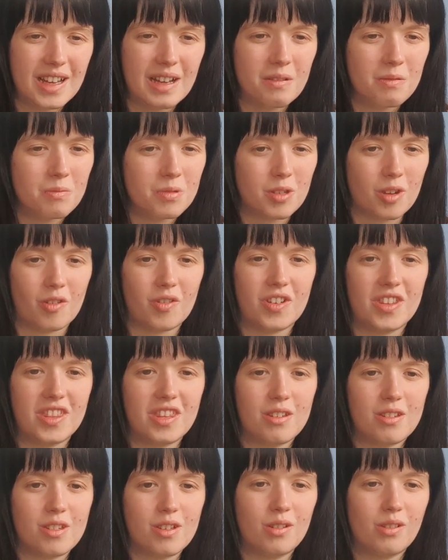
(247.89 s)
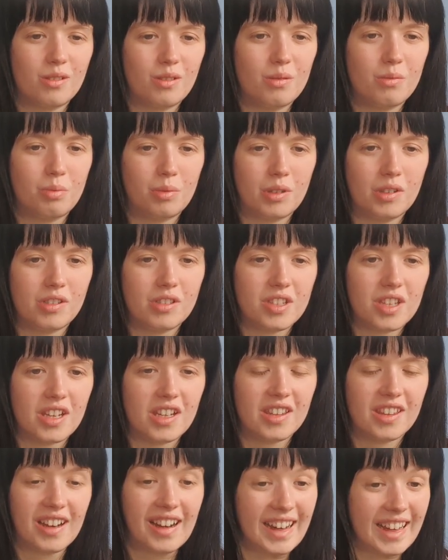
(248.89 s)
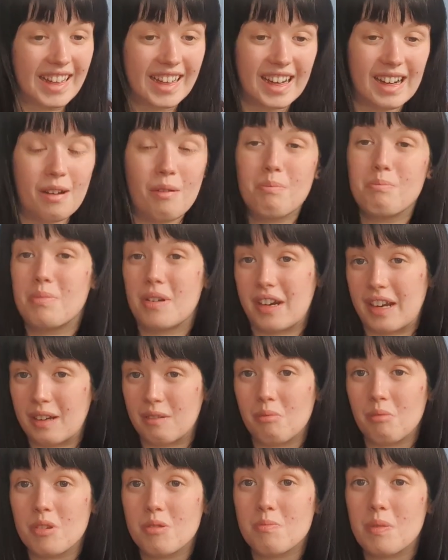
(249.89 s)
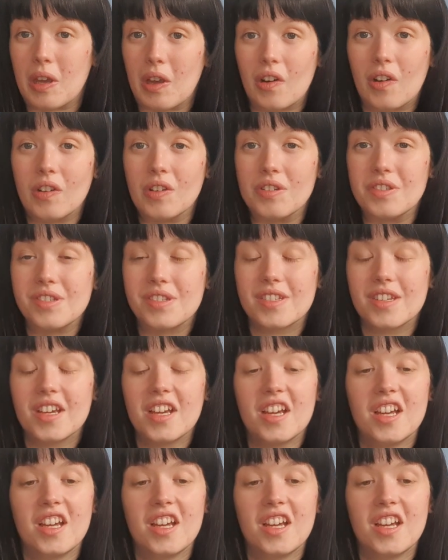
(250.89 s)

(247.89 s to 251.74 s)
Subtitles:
I'm sorry, there's a lot of words here that I cannot pronounce because